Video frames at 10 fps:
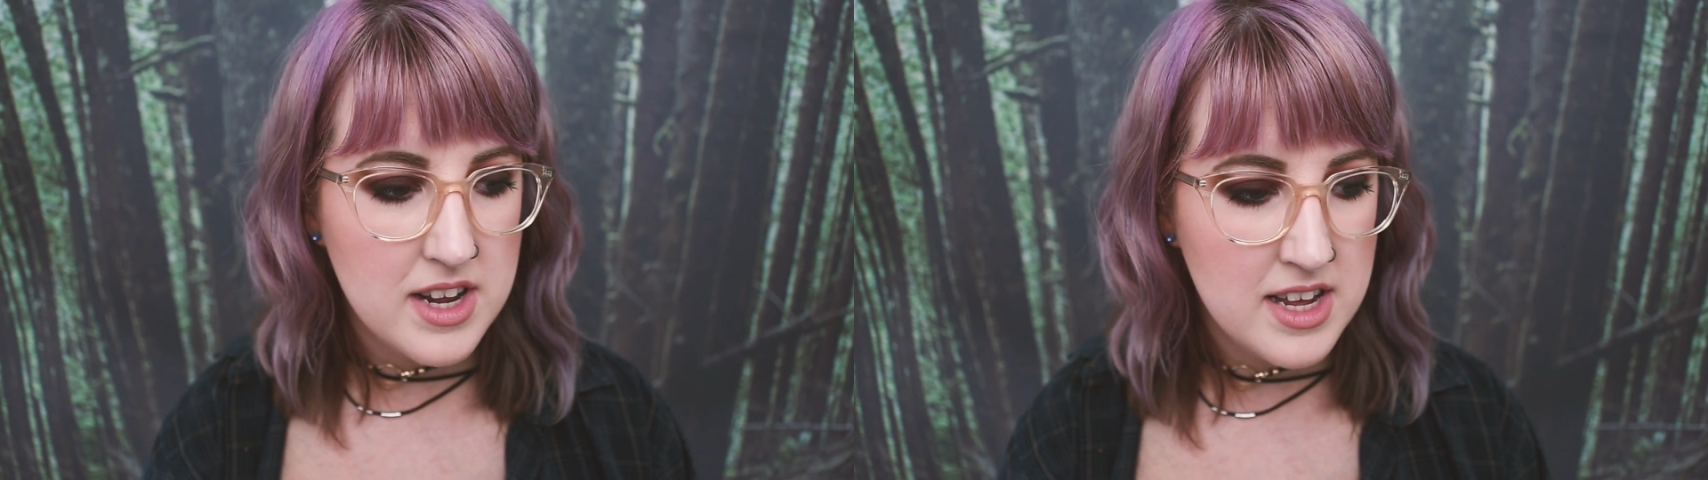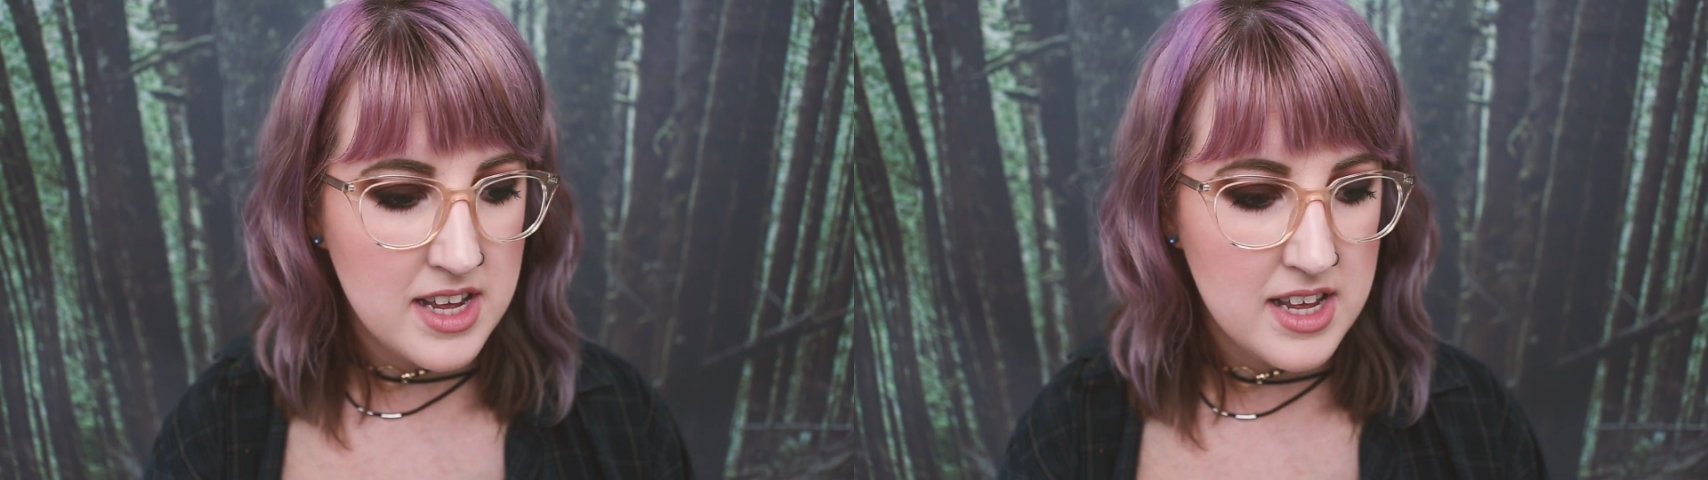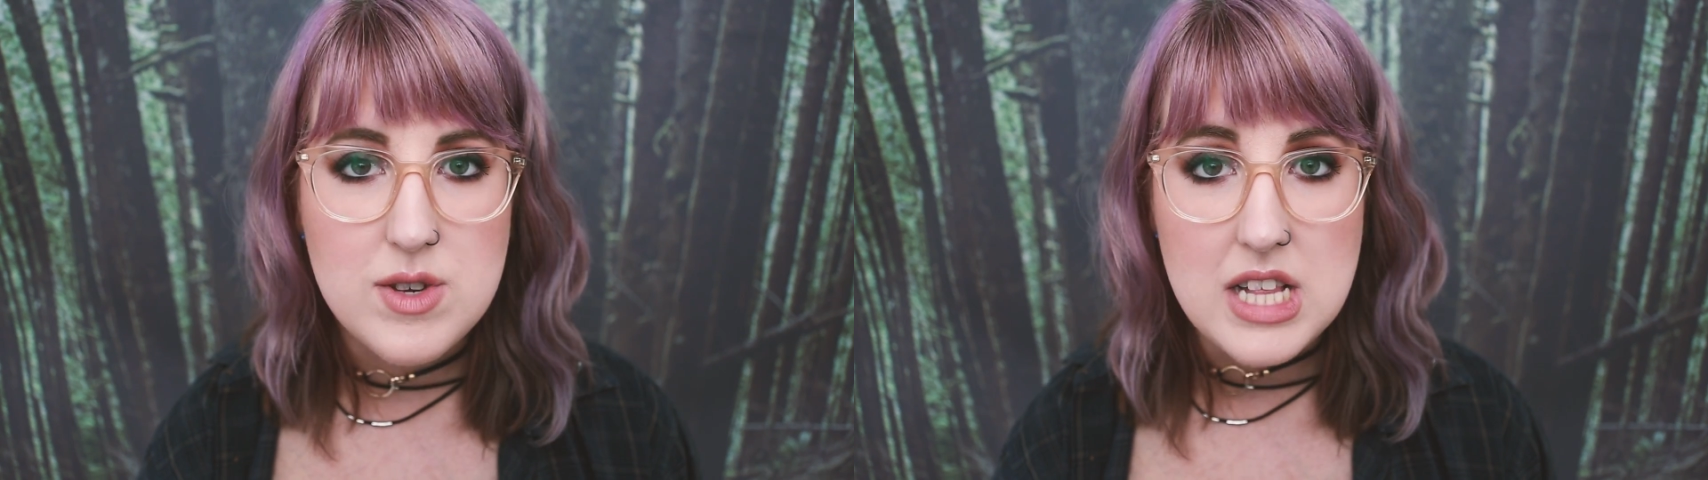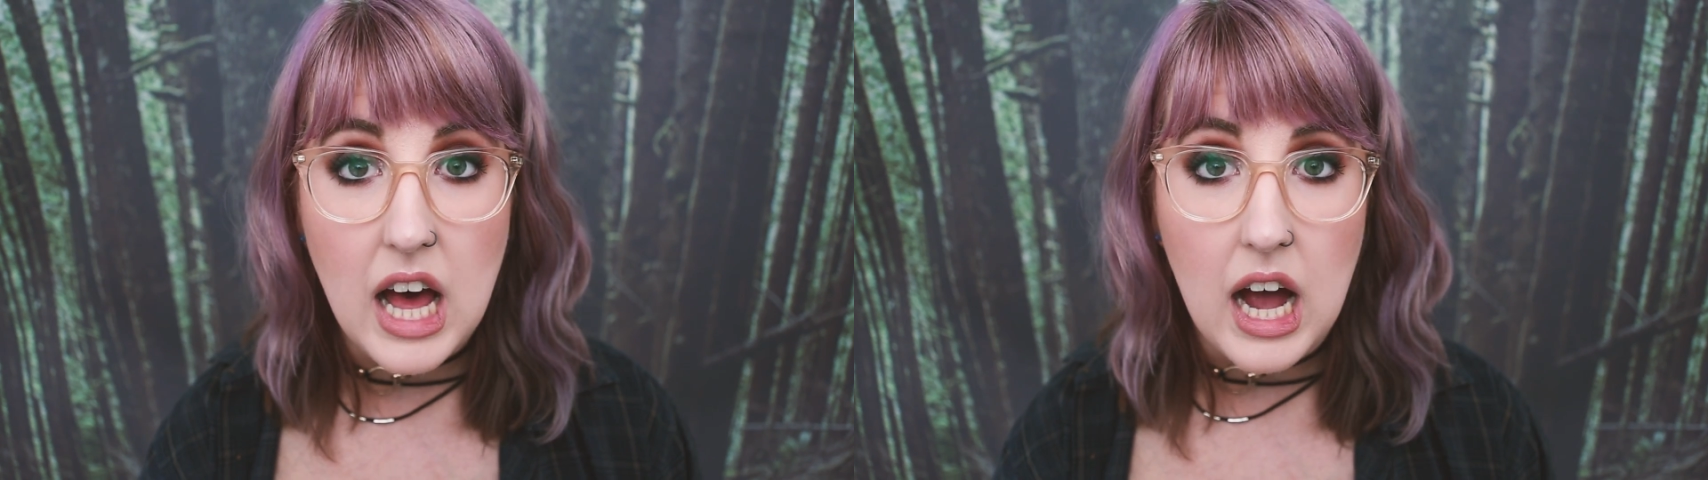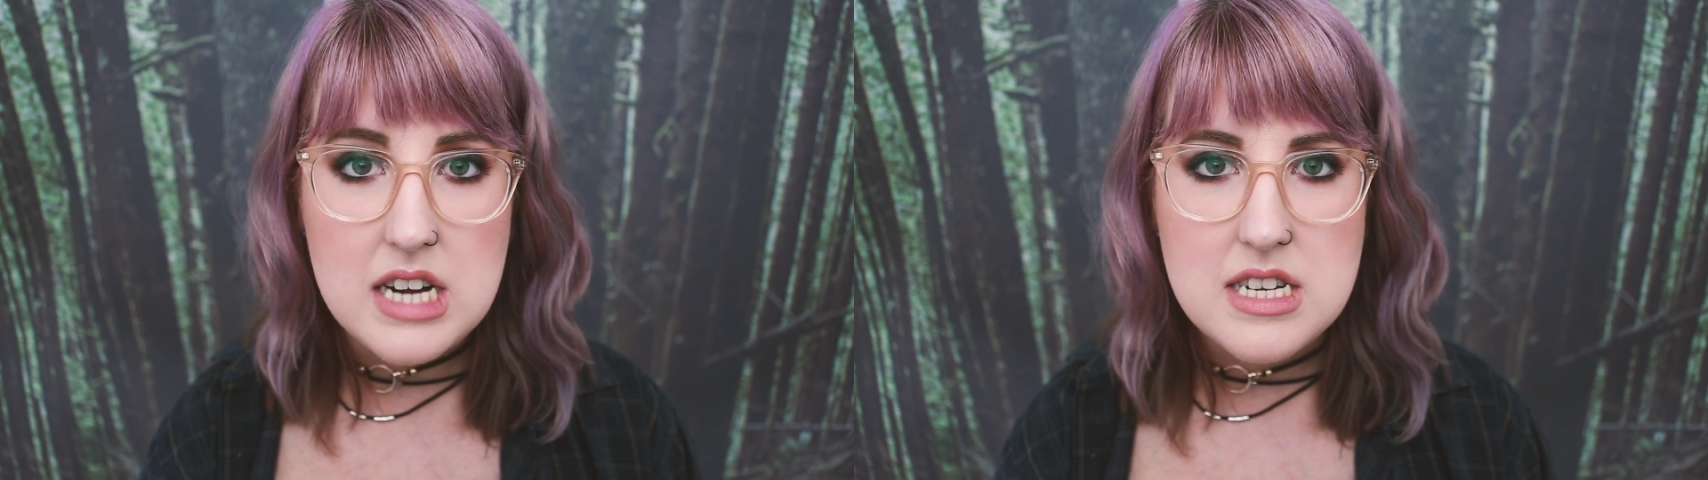It was a
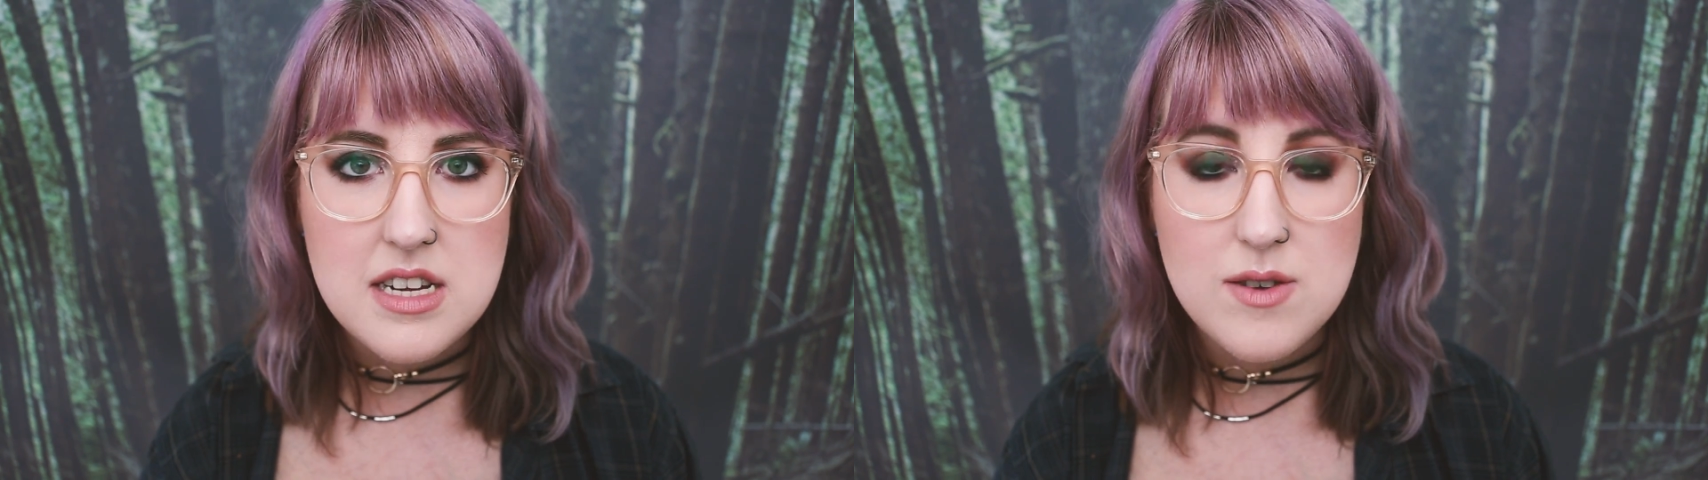lot.